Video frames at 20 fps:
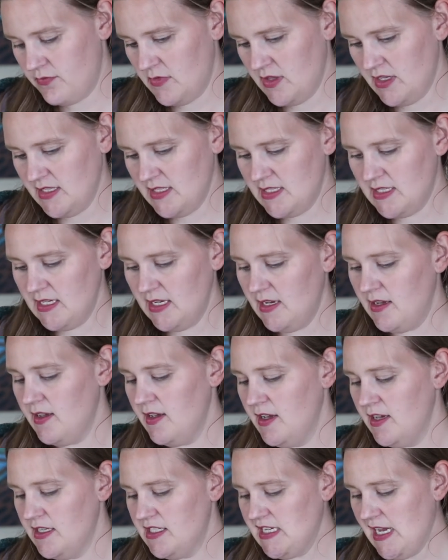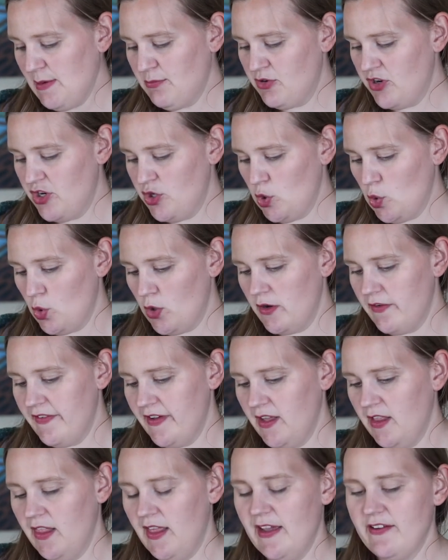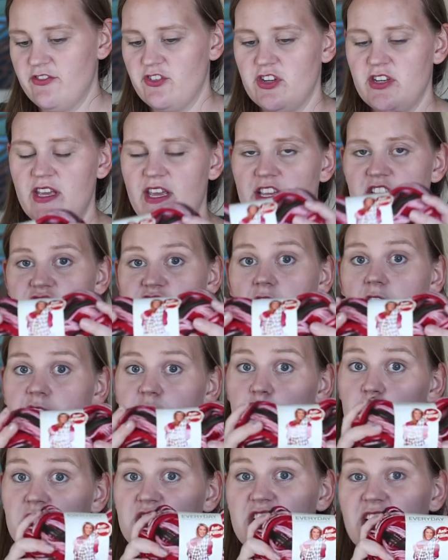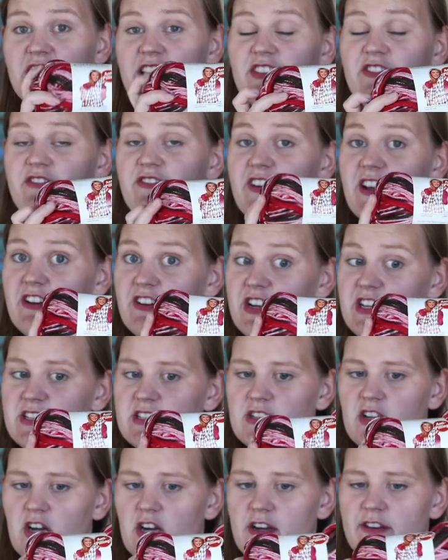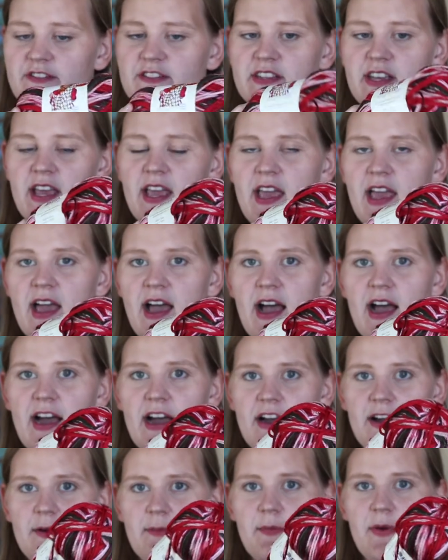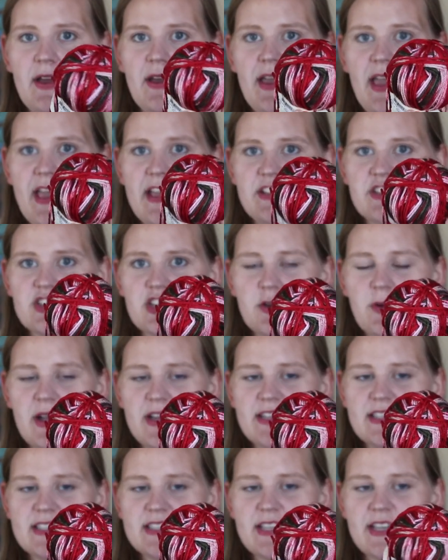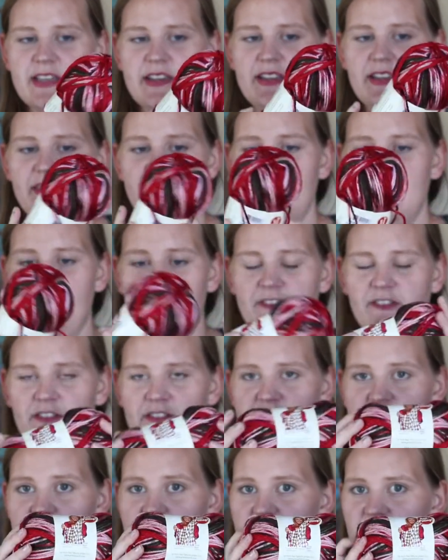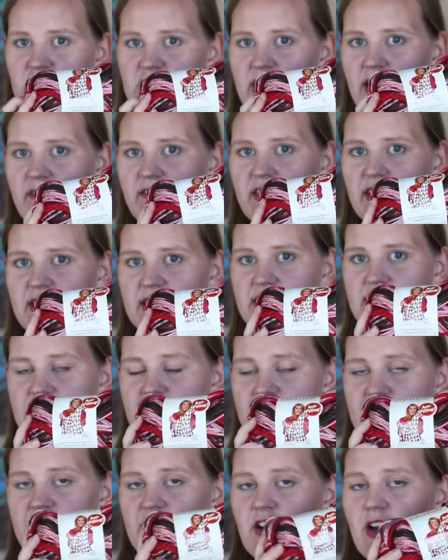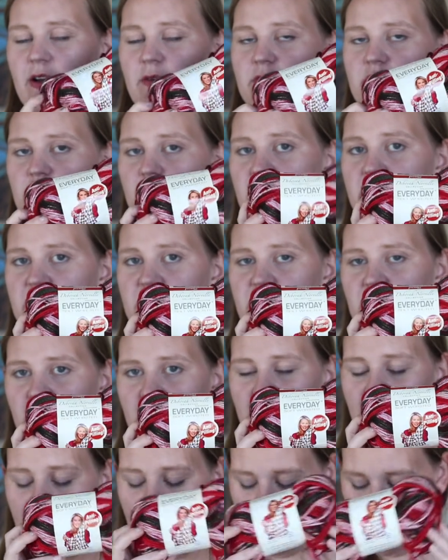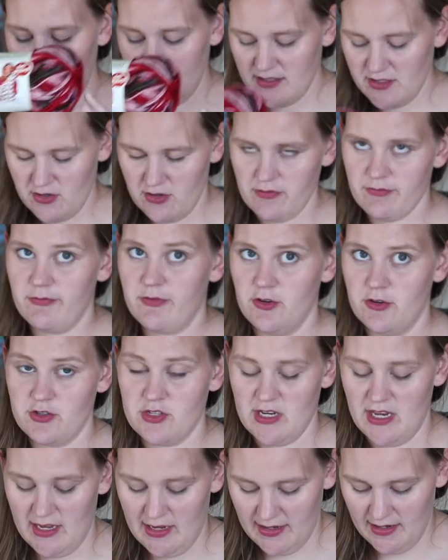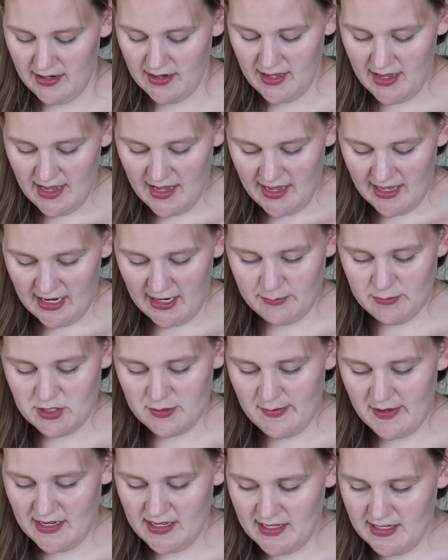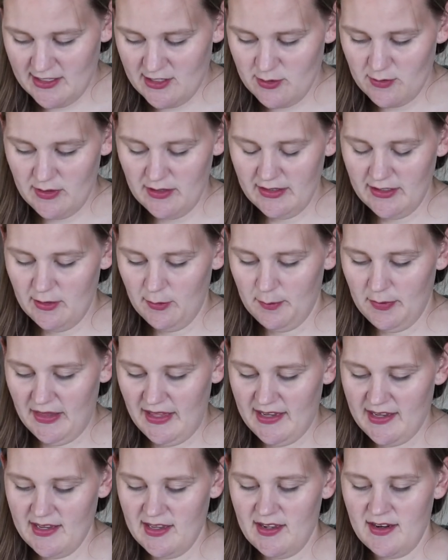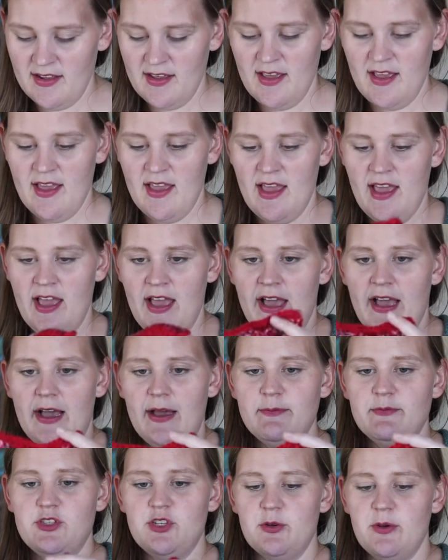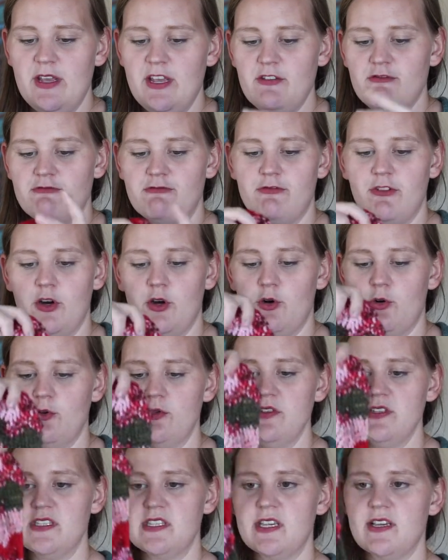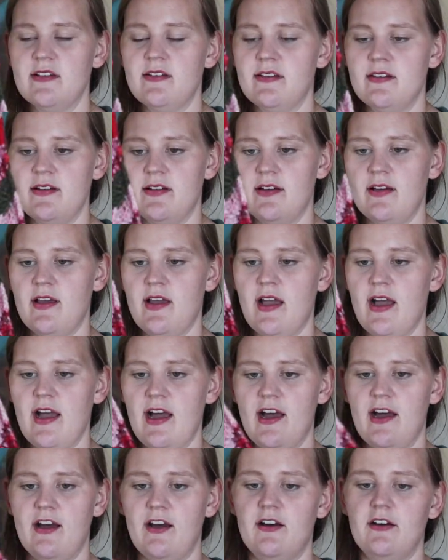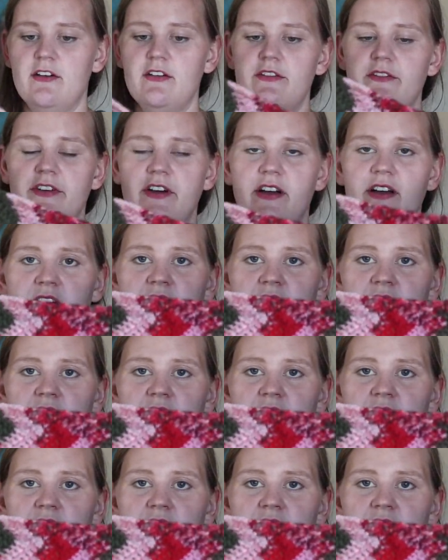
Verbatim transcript: let's see, Deborah Norville Everyday Soft Wash. It's very soft. And so I decided that after, instead of just having it sit here, I was going to start knitting it or crocheting it, and I'm just making it into a little blanket. I'm doing rows of